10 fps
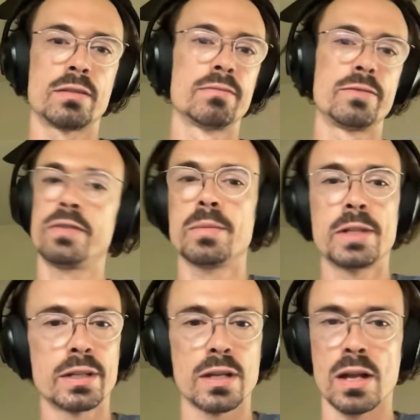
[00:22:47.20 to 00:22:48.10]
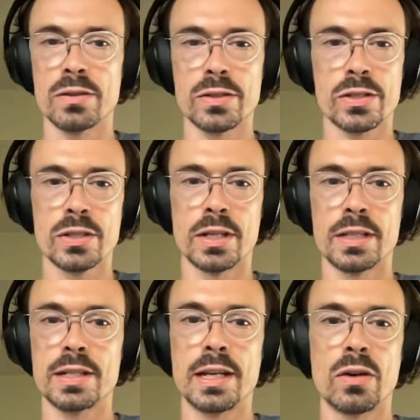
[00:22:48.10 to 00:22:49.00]
$50 million and
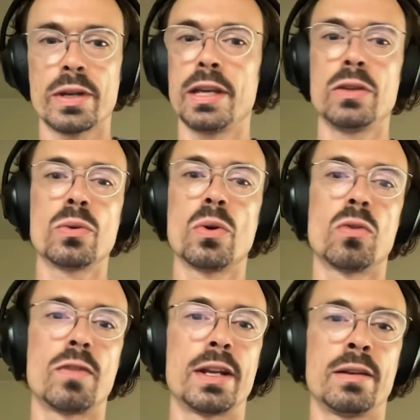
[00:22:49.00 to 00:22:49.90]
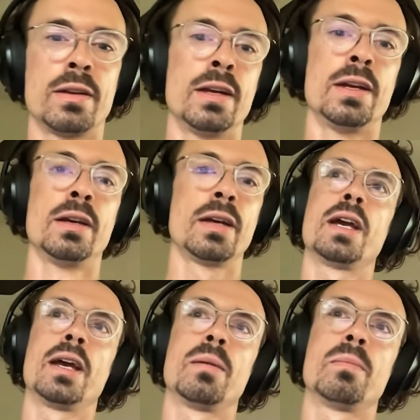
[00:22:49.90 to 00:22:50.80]
say, okay, you go run.
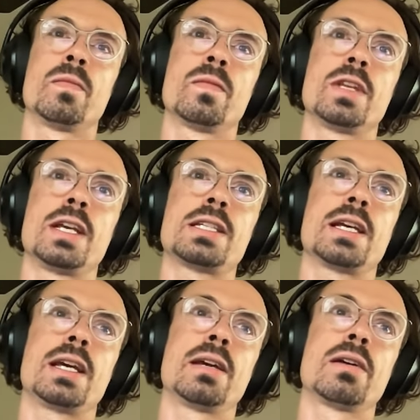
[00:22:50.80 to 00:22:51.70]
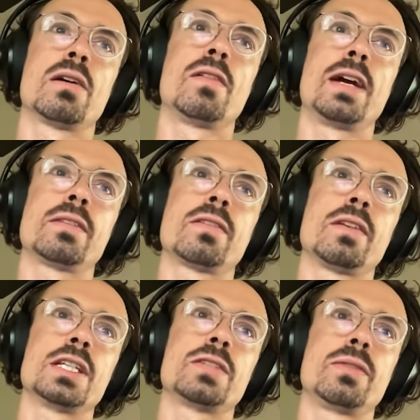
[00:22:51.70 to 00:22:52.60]
Or they say, all right,
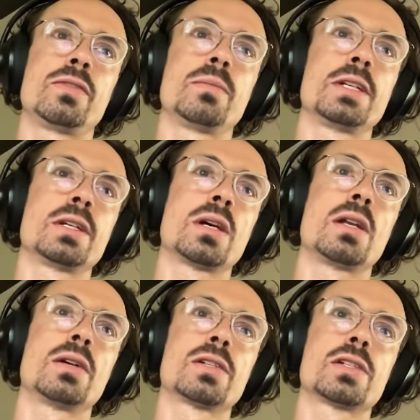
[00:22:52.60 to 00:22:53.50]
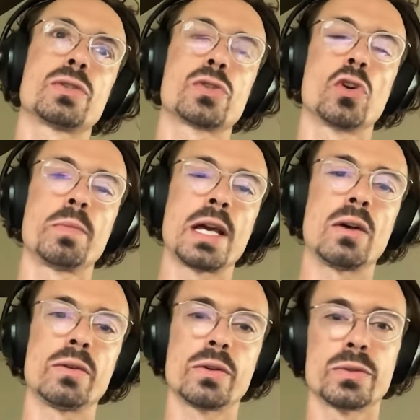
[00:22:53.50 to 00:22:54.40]
here's $50 million. Show me
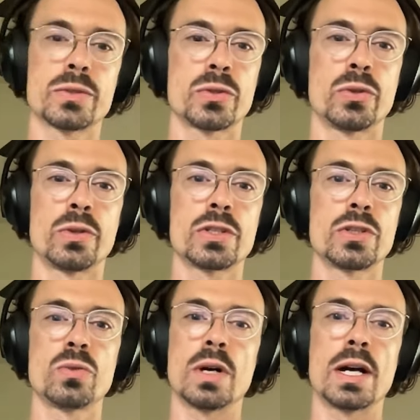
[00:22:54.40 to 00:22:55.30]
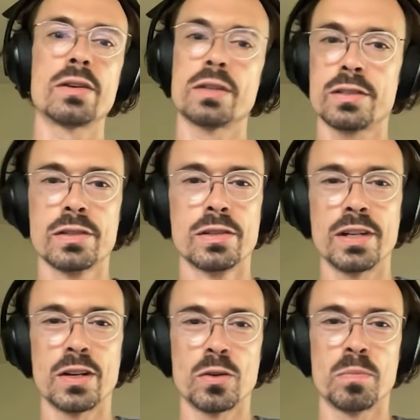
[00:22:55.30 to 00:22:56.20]
how you're going to turn this into 100
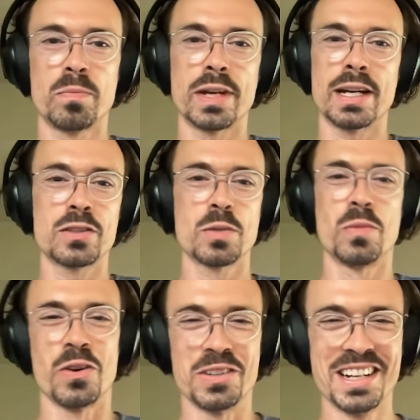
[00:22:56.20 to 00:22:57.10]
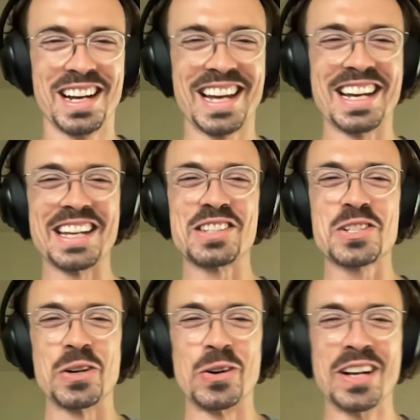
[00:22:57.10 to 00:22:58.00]
by tomorrow. And
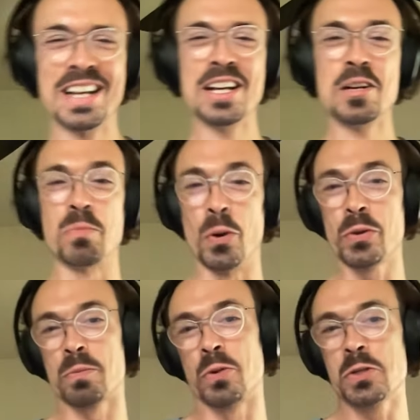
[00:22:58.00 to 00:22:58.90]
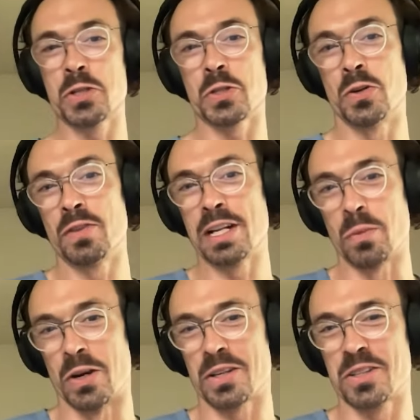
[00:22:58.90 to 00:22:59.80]
so both approaches don't really work,